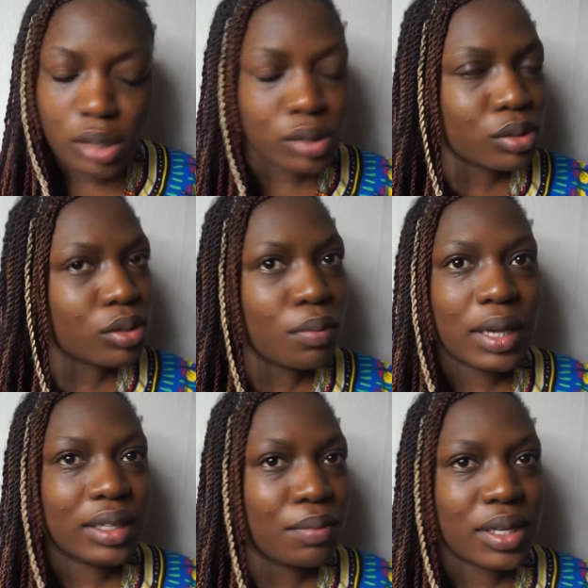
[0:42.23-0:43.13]
So
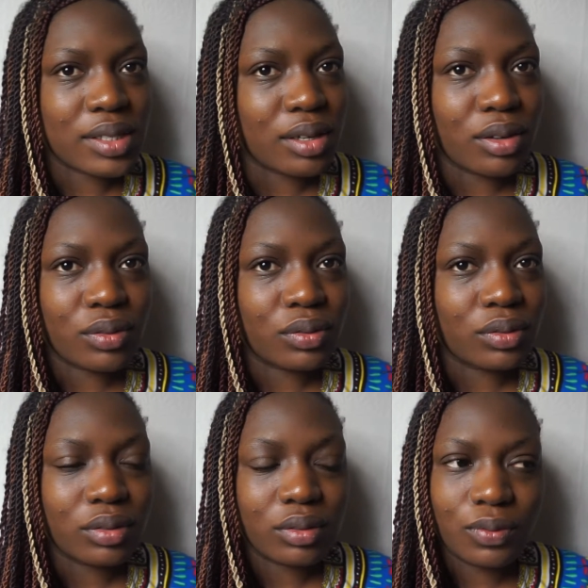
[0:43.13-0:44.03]
mad at myself.
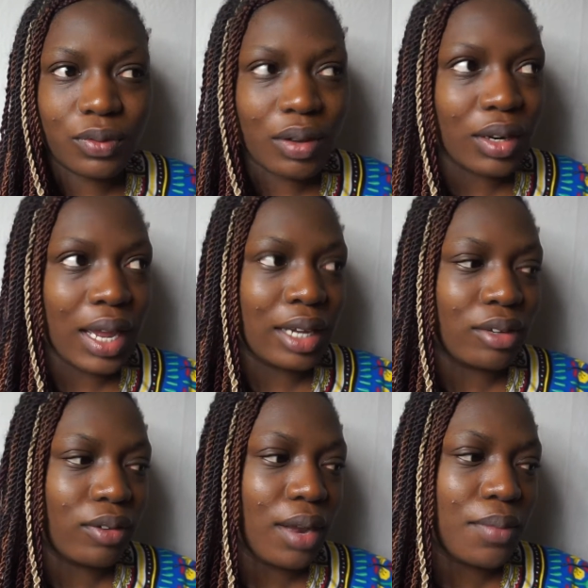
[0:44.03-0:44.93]
Very
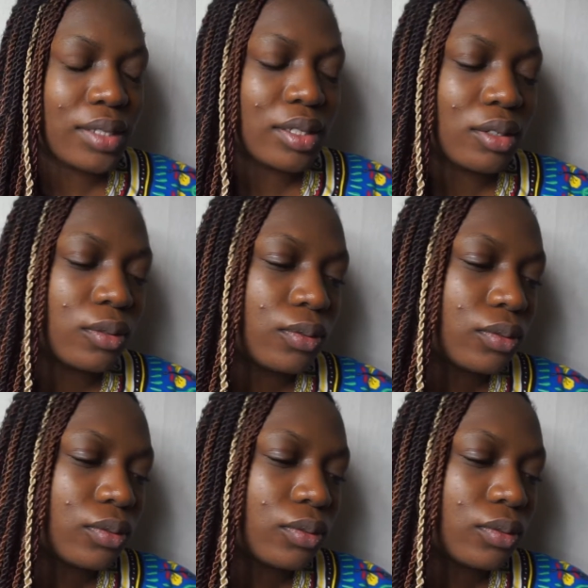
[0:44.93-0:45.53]
angry at myself.